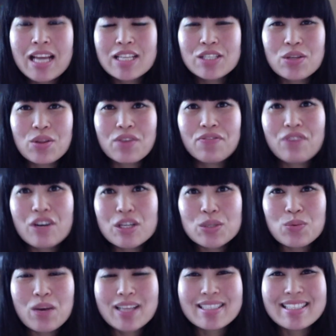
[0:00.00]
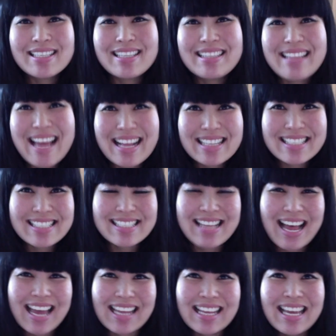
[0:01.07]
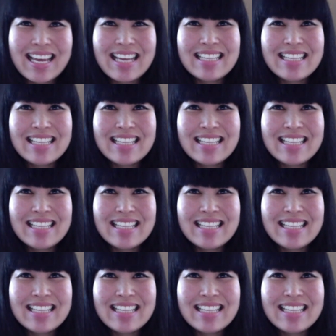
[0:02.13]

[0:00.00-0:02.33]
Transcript: So the first one, Tinel sign.